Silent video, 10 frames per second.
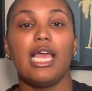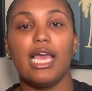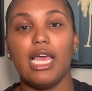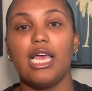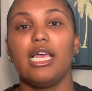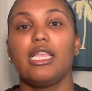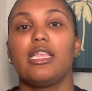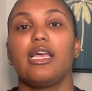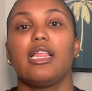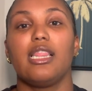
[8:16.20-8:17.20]
in
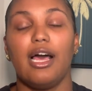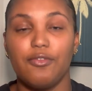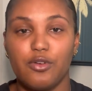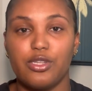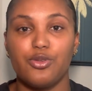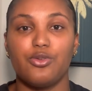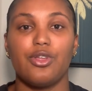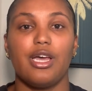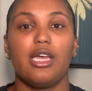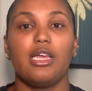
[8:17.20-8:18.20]
La
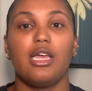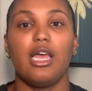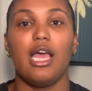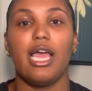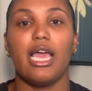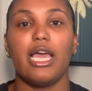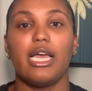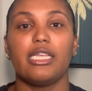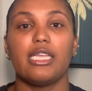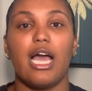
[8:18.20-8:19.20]
Fortuna,
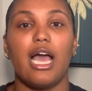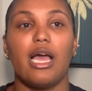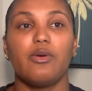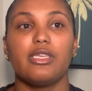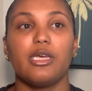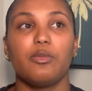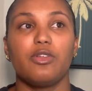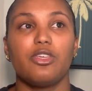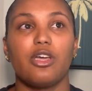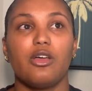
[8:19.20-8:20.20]
and I was able
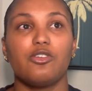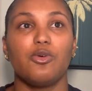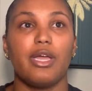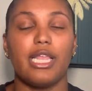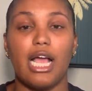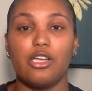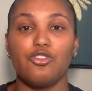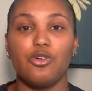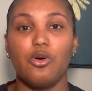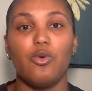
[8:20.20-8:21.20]
to go to a
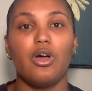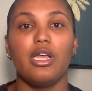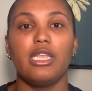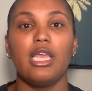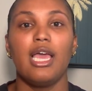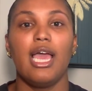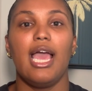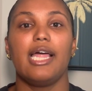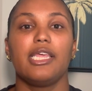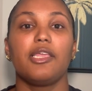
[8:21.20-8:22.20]
natural one
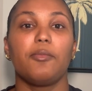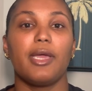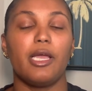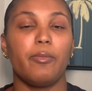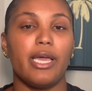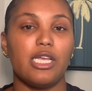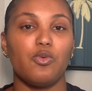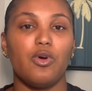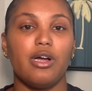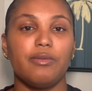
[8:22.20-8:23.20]
and then a man-made
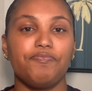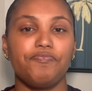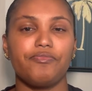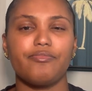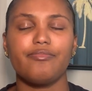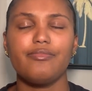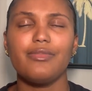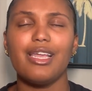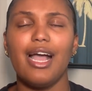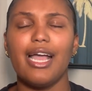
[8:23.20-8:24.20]
one.
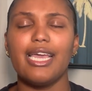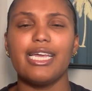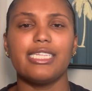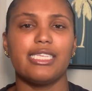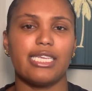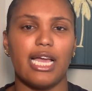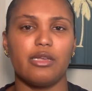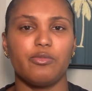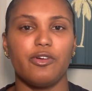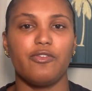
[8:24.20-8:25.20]
I hands
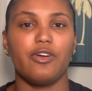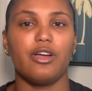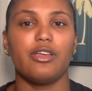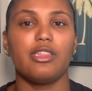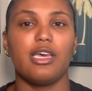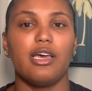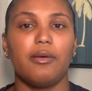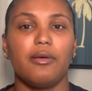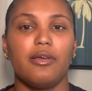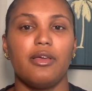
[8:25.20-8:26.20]
down prefer
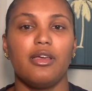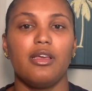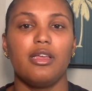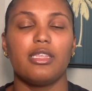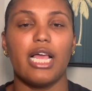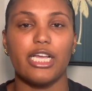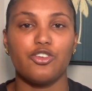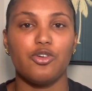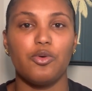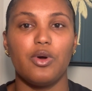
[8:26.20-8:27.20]
the
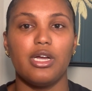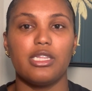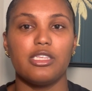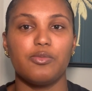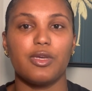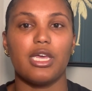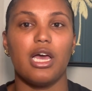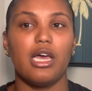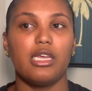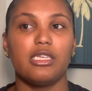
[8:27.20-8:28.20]
natural ones,
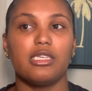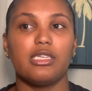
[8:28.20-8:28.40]
because